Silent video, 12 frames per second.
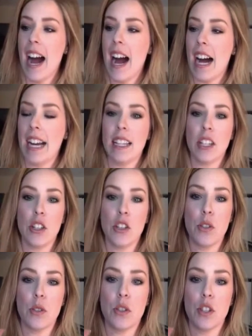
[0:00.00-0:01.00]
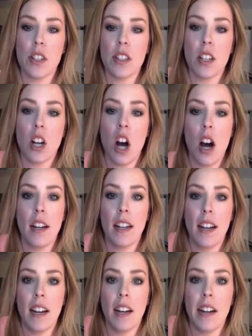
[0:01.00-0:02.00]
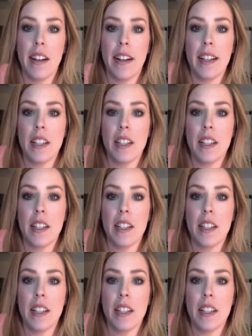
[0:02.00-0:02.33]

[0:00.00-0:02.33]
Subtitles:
I use just the Conair